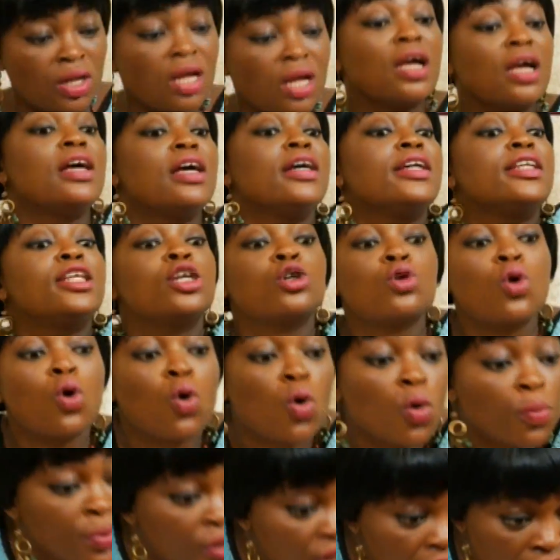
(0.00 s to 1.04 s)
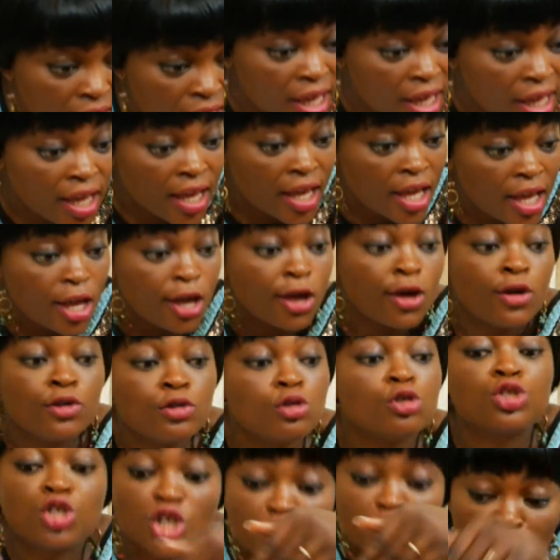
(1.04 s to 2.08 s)
The Coco be say,
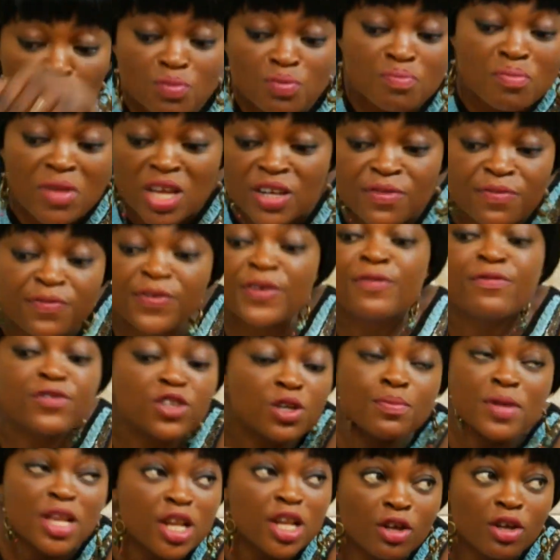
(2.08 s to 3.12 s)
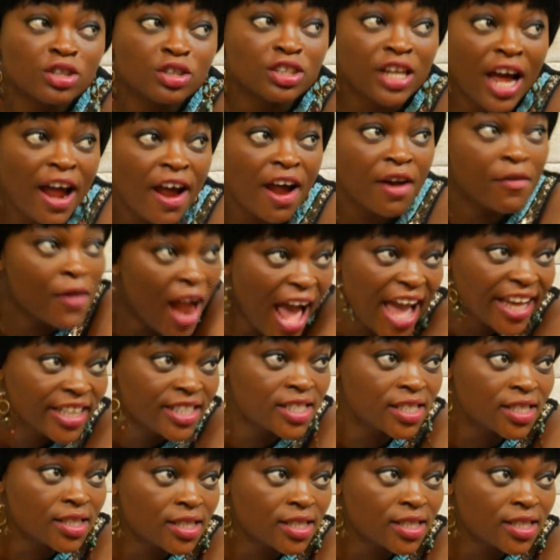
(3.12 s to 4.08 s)
you just made 50 million naira, right?